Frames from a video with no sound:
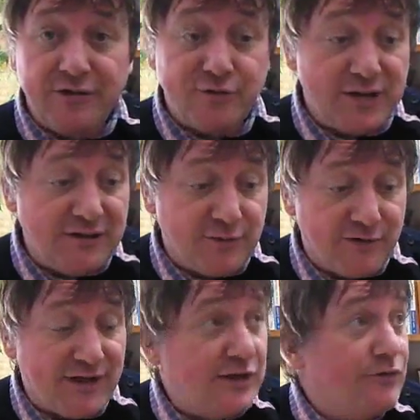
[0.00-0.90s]

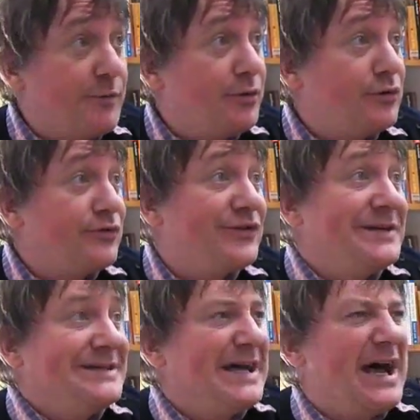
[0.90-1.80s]
2012 annual report.
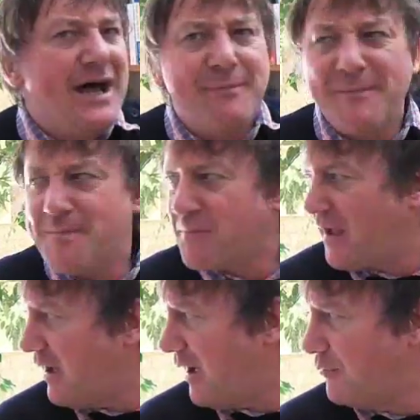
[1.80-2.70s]

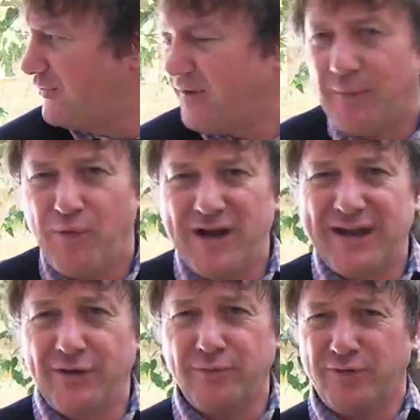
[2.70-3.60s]
We're
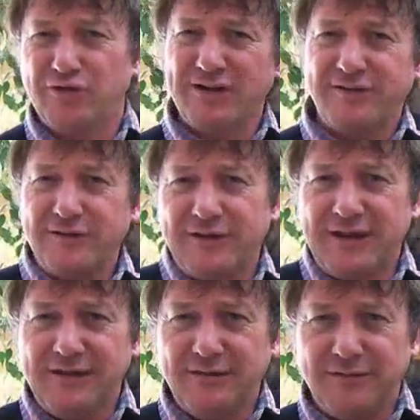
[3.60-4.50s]
trying to do
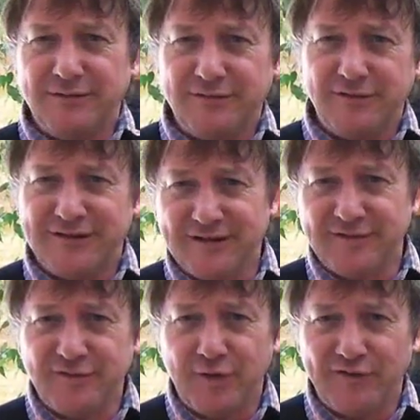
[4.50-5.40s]
the
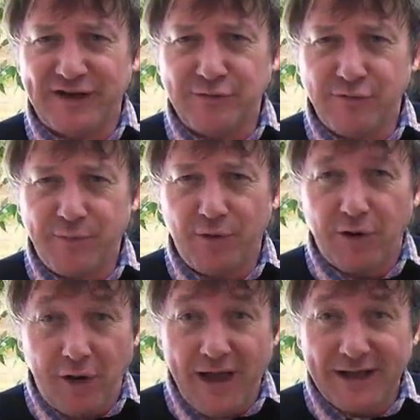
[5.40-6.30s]
2012 annual
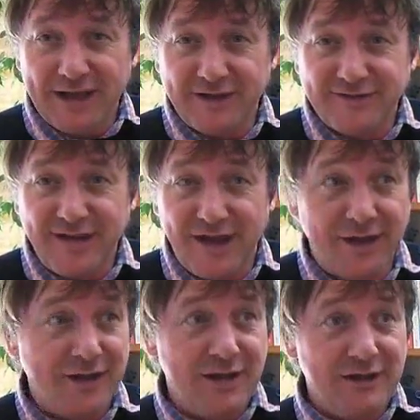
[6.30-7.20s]
report a lot earlier this year.
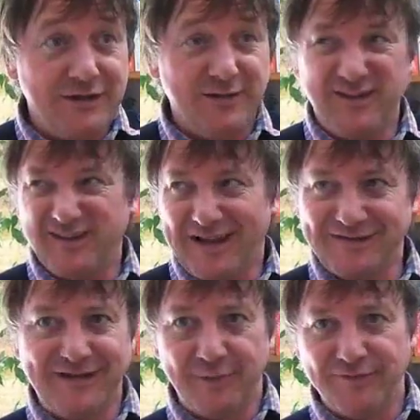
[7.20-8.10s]

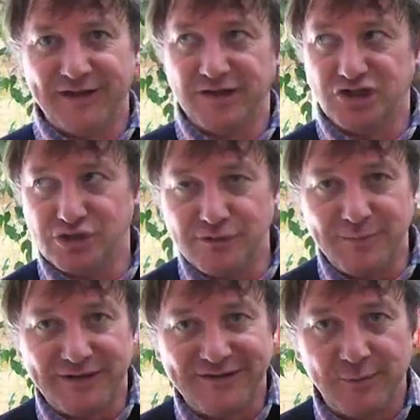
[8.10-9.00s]
Last year it was like June
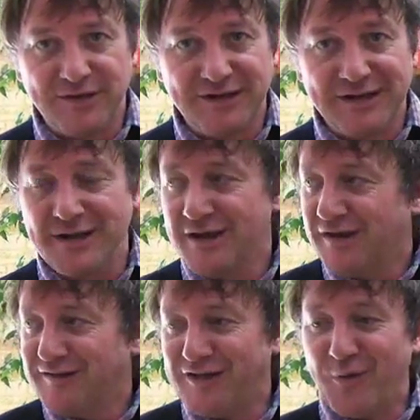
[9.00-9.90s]
by the time we did it,
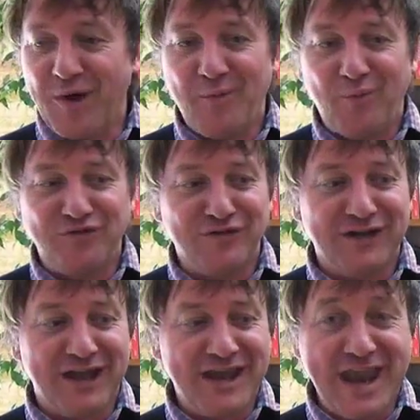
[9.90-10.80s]
so we're
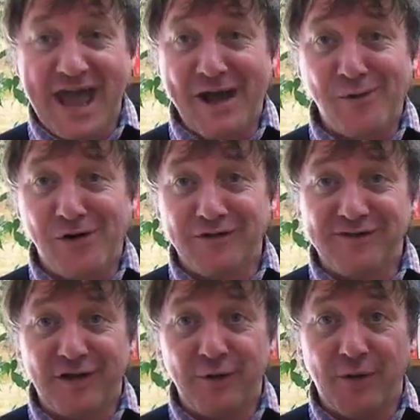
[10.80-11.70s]
doing it now.
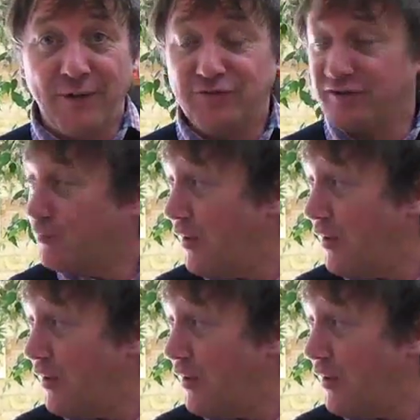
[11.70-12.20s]
So I'm just